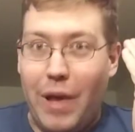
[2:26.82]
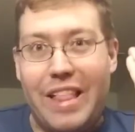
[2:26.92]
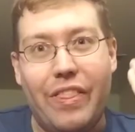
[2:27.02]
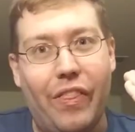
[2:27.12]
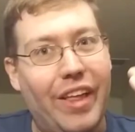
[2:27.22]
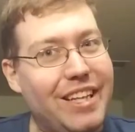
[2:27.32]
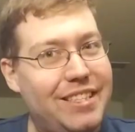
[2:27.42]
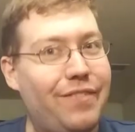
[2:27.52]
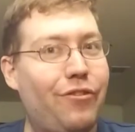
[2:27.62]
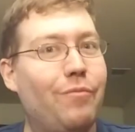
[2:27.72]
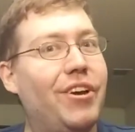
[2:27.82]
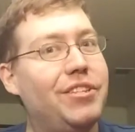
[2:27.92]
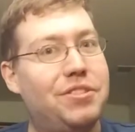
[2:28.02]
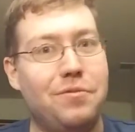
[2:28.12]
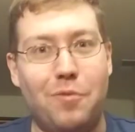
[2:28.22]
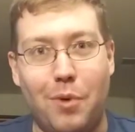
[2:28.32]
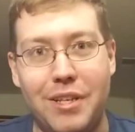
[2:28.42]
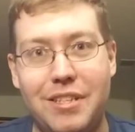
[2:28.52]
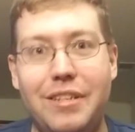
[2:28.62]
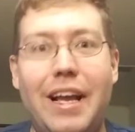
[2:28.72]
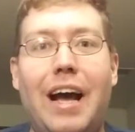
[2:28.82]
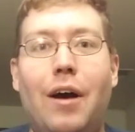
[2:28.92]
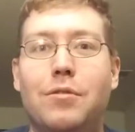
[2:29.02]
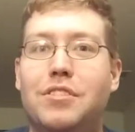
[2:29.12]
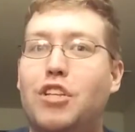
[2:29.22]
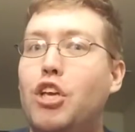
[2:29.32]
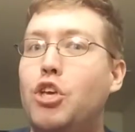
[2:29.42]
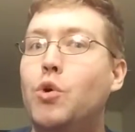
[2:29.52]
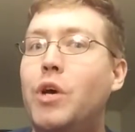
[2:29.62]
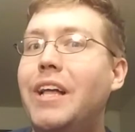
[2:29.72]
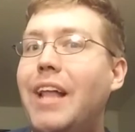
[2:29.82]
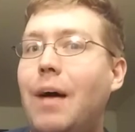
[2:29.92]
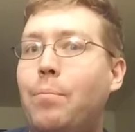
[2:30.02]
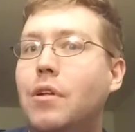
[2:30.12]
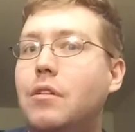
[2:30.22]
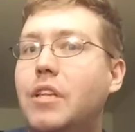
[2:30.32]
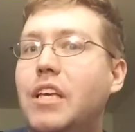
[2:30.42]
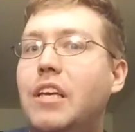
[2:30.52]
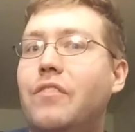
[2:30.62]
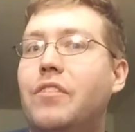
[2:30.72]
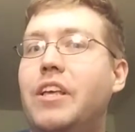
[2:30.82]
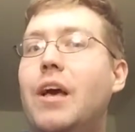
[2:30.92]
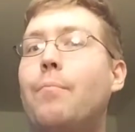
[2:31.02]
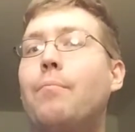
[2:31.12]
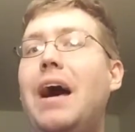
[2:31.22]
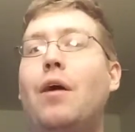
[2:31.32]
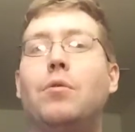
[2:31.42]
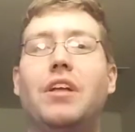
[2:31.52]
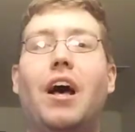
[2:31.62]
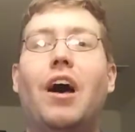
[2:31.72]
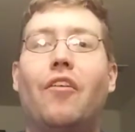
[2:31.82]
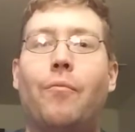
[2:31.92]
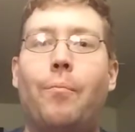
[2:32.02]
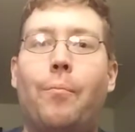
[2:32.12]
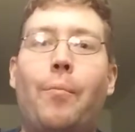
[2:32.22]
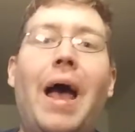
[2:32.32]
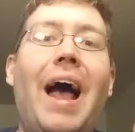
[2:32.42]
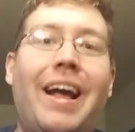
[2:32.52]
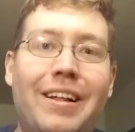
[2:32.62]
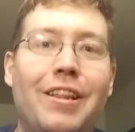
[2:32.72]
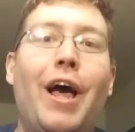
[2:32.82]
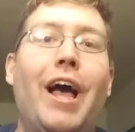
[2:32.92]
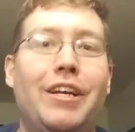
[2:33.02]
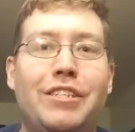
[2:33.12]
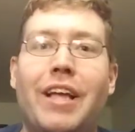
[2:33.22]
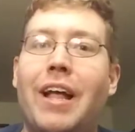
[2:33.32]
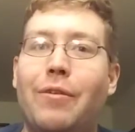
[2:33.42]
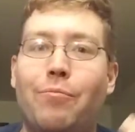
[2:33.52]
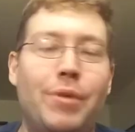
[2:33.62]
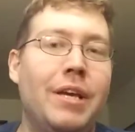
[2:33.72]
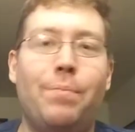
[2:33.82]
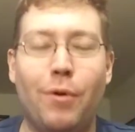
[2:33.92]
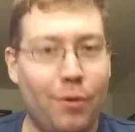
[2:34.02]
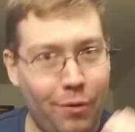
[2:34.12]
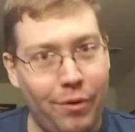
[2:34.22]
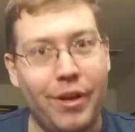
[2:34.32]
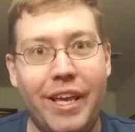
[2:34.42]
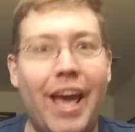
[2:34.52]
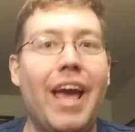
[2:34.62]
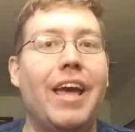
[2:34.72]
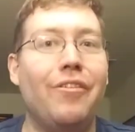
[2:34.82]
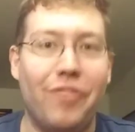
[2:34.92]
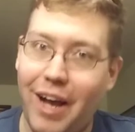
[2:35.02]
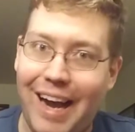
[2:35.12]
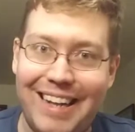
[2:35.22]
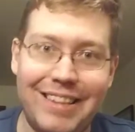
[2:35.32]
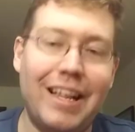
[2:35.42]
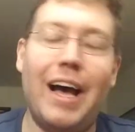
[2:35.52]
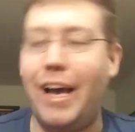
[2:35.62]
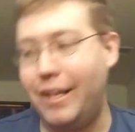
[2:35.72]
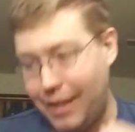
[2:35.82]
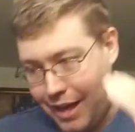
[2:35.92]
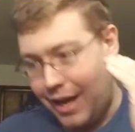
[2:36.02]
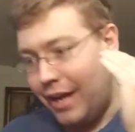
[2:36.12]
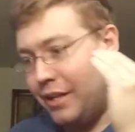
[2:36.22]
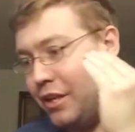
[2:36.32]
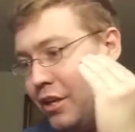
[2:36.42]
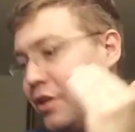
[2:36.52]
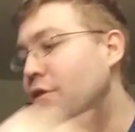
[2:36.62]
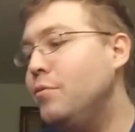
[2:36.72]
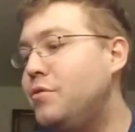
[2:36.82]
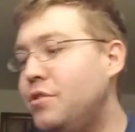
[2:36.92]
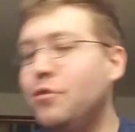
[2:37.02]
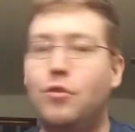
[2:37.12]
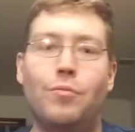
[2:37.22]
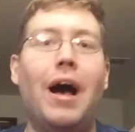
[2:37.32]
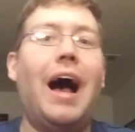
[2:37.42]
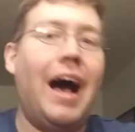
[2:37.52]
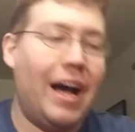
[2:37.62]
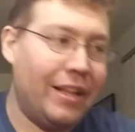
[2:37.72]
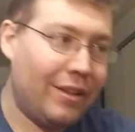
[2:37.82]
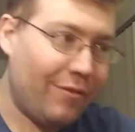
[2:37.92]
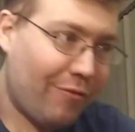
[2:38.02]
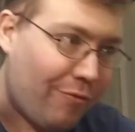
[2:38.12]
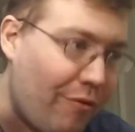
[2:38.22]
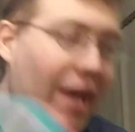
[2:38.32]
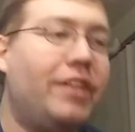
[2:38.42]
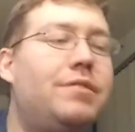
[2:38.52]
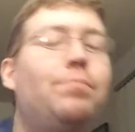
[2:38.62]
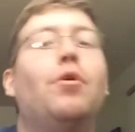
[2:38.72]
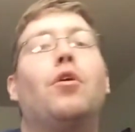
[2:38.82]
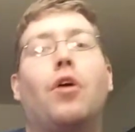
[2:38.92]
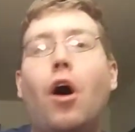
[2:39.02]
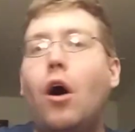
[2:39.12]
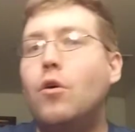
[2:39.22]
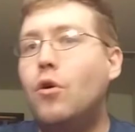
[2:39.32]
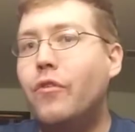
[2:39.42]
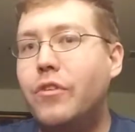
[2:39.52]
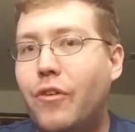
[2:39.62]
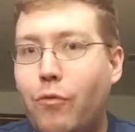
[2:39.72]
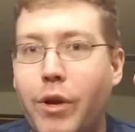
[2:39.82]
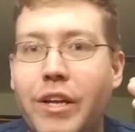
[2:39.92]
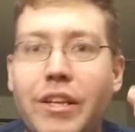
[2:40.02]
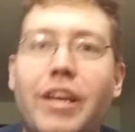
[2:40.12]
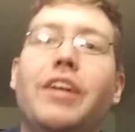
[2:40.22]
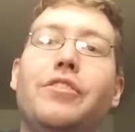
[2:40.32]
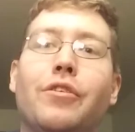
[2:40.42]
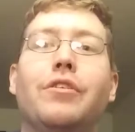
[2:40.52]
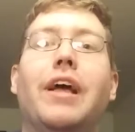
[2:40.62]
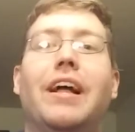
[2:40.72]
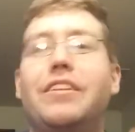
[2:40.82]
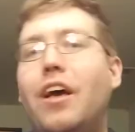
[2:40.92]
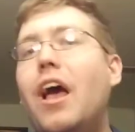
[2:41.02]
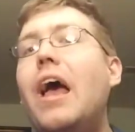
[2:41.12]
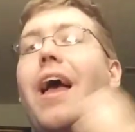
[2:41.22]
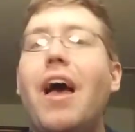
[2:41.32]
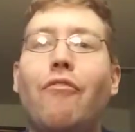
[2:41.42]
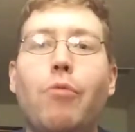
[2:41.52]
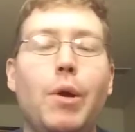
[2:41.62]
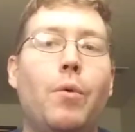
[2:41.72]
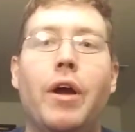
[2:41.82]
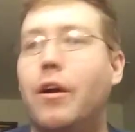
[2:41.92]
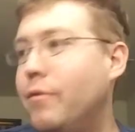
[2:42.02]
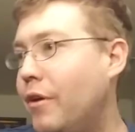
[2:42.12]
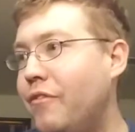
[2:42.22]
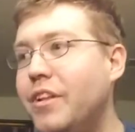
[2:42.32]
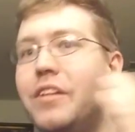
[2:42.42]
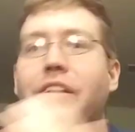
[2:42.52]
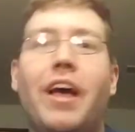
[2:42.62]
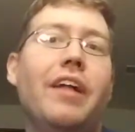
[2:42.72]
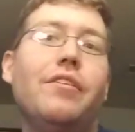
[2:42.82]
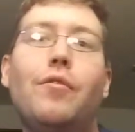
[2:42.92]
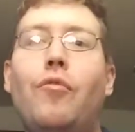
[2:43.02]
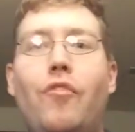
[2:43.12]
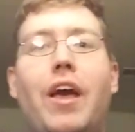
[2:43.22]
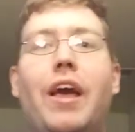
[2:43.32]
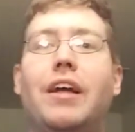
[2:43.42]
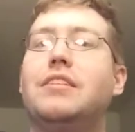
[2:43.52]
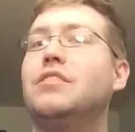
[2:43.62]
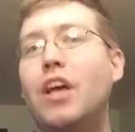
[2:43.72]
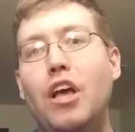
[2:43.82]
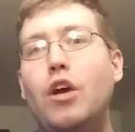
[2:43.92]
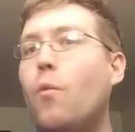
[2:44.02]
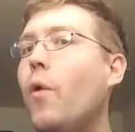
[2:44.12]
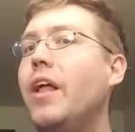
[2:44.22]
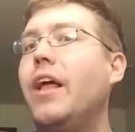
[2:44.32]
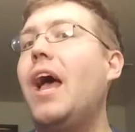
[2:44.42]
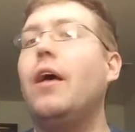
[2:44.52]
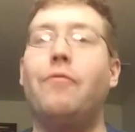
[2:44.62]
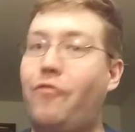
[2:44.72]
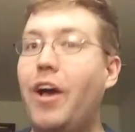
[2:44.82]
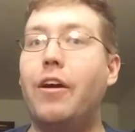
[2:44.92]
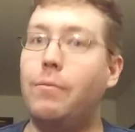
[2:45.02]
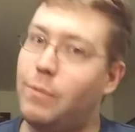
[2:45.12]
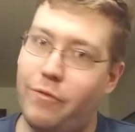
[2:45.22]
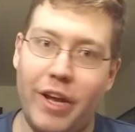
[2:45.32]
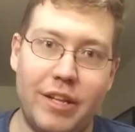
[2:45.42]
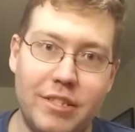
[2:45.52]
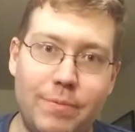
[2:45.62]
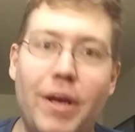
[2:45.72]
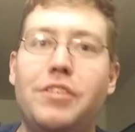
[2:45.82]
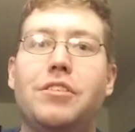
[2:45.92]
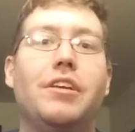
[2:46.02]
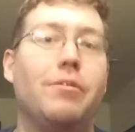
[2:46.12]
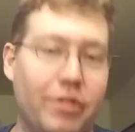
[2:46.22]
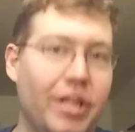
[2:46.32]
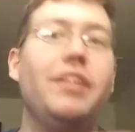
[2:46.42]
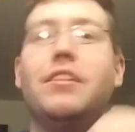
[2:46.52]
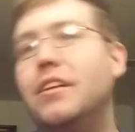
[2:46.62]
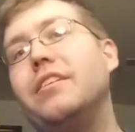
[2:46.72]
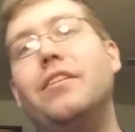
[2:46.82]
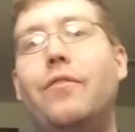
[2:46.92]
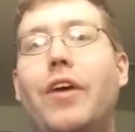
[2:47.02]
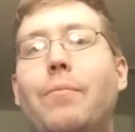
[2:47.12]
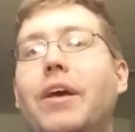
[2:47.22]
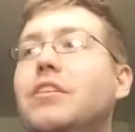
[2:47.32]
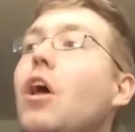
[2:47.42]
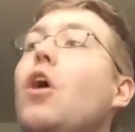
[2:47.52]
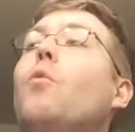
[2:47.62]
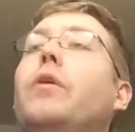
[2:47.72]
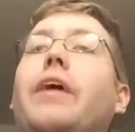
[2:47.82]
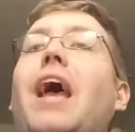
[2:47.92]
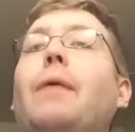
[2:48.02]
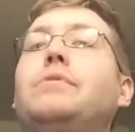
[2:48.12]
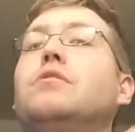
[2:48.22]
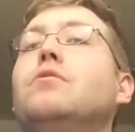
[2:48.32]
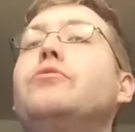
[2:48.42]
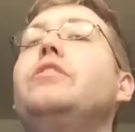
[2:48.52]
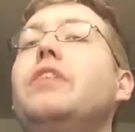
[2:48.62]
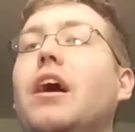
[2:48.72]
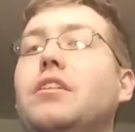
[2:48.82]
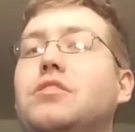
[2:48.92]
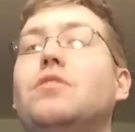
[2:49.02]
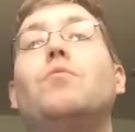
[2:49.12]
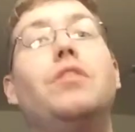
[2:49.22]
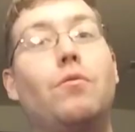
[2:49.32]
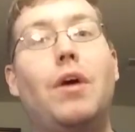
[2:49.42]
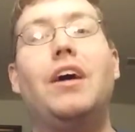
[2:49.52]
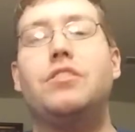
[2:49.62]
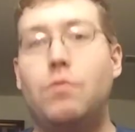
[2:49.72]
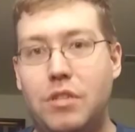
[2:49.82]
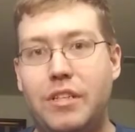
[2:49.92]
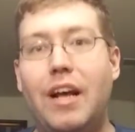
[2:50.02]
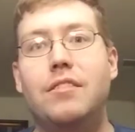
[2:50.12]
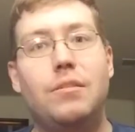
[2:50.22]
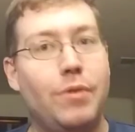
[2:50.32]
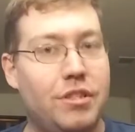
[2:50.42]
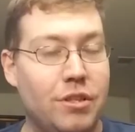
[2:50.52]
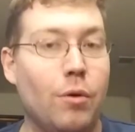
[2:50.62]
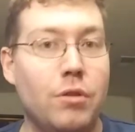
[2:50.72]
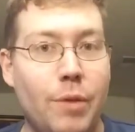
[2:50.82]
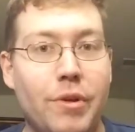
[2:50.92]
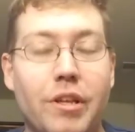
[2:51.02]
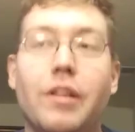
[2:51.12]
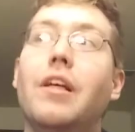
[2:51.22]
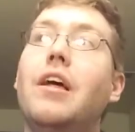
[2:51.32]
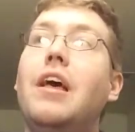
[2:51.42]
when this information was announced, you cannot believe the amount of backlash that people gave online, on YouTube, on Facebook, all over the freaking internet, everywhere, of Nintendo fans went at, and Fire Emblem fans especially, within the Nintendo fanbase, went absolutely nuts when the roster was announced to be so limited.